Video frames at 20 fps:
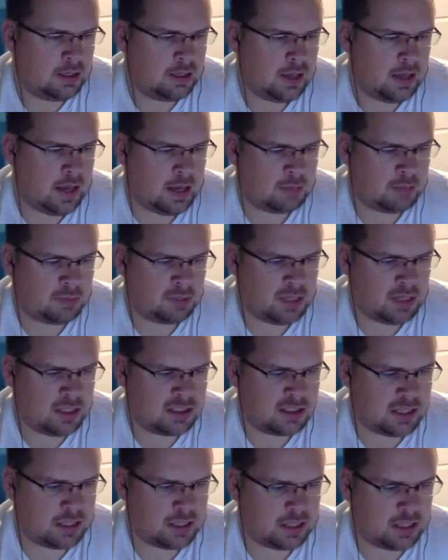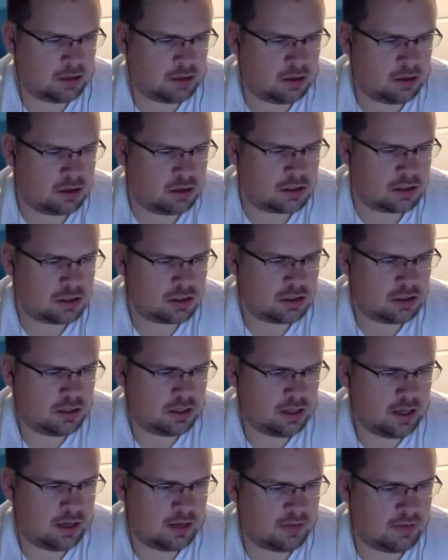Adam got Zach Ertz
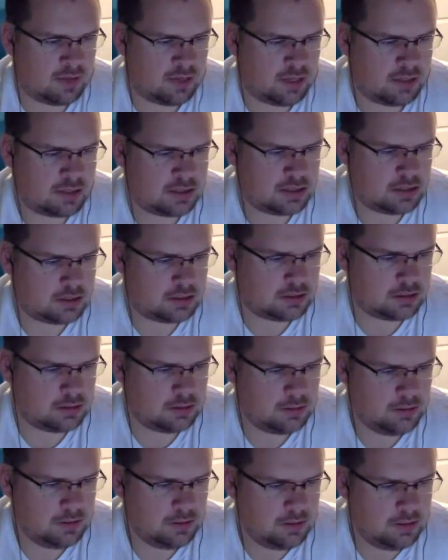out of that deal.